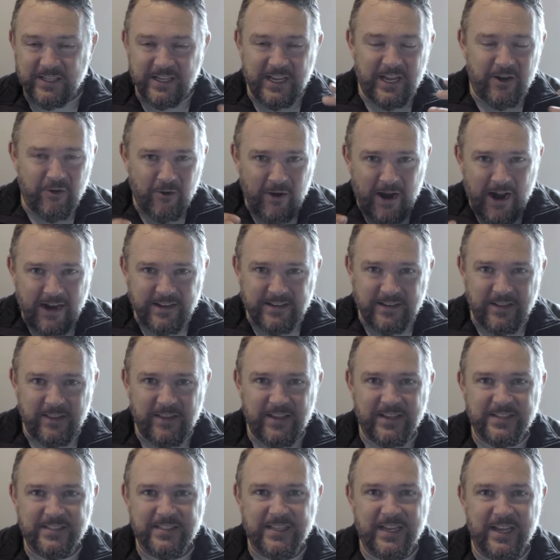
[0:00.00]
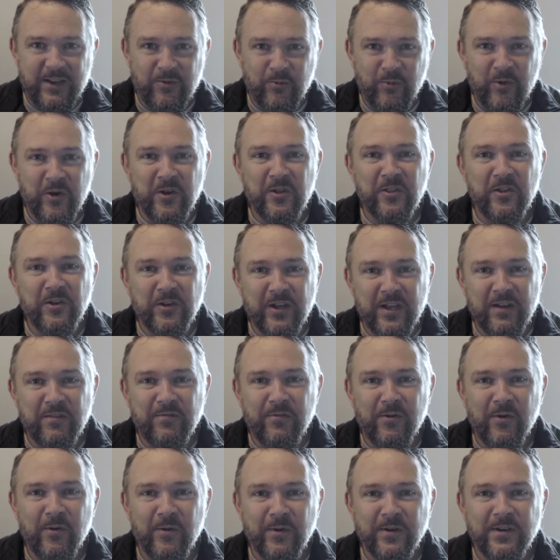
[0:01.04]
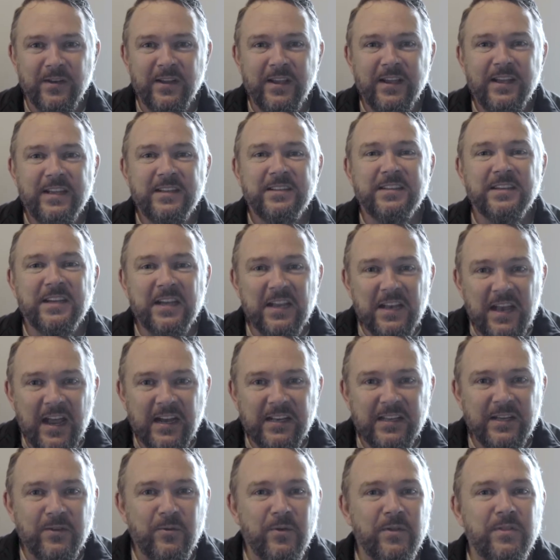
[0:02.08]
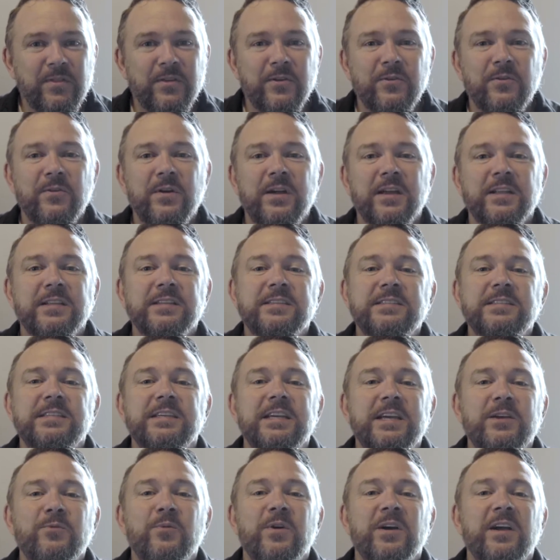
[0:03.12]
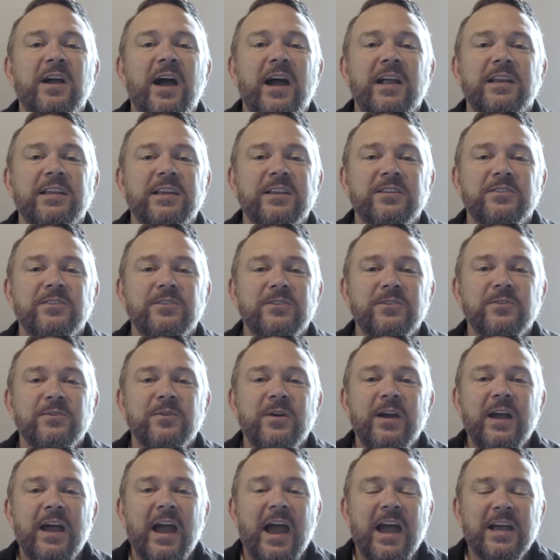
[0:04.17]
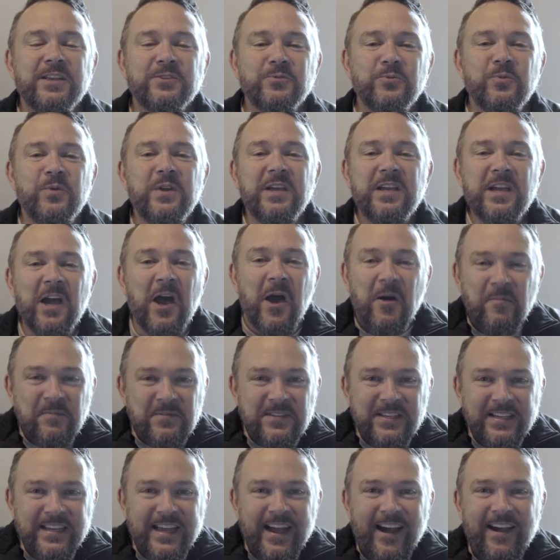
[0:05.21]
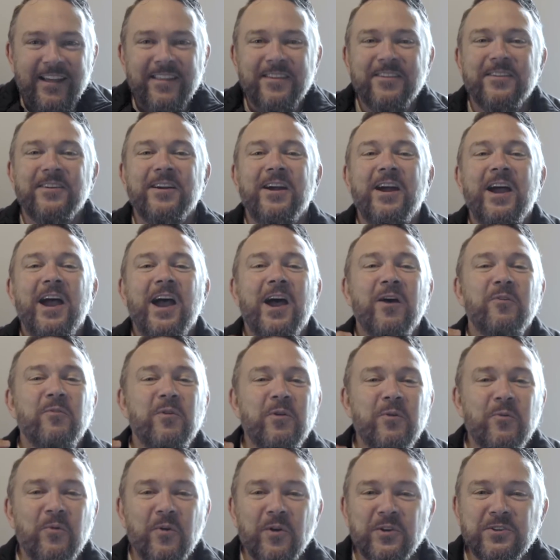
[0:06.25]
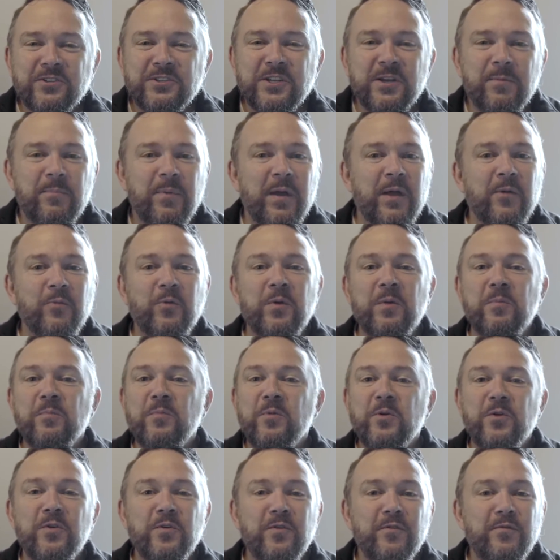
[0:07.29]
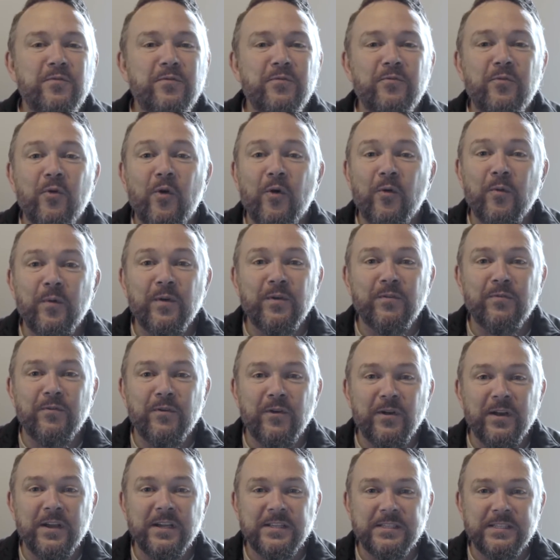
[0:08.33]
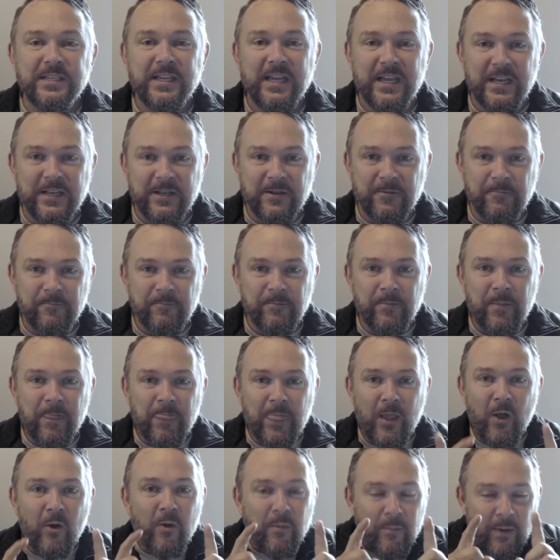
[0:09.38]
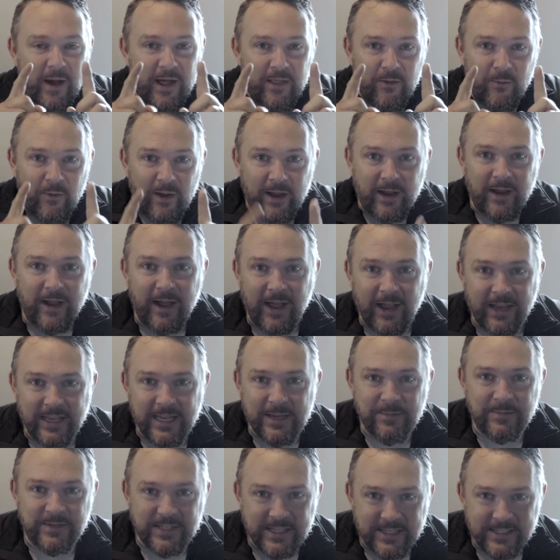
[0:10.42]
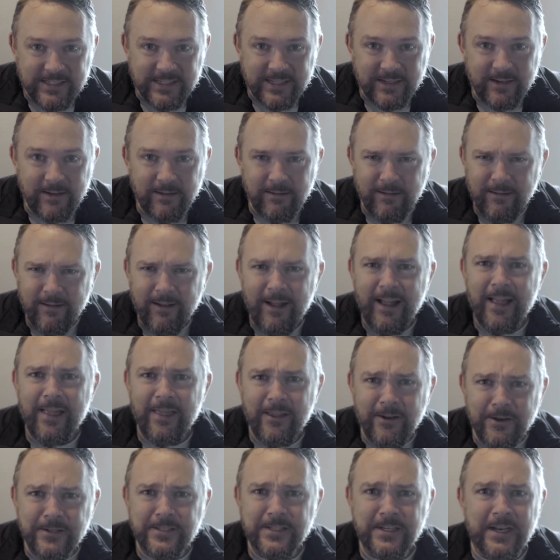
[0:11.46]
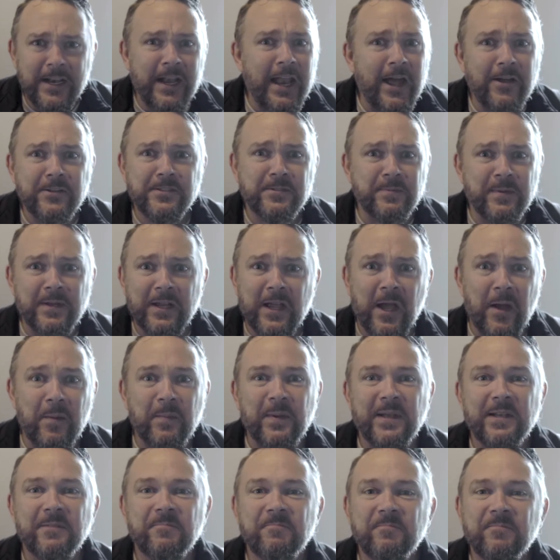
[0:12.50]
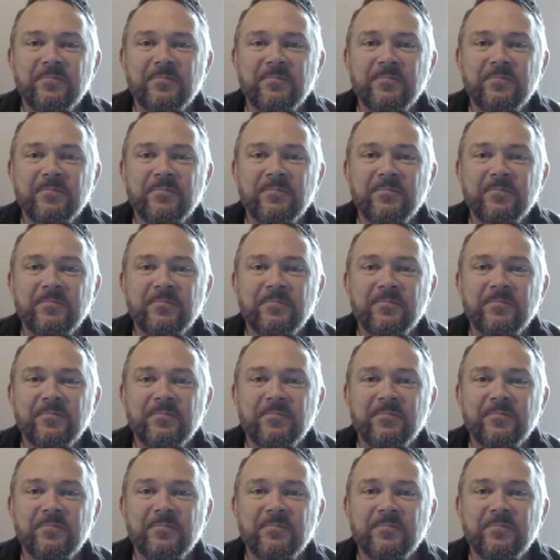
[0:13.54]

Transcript: interact on this, and we're looking forward to connecting with you and seeing what God can do as we come together and we worship and we move forward for his kingdom. Oh, and by the way, I keep teasing. There's an announcement coming.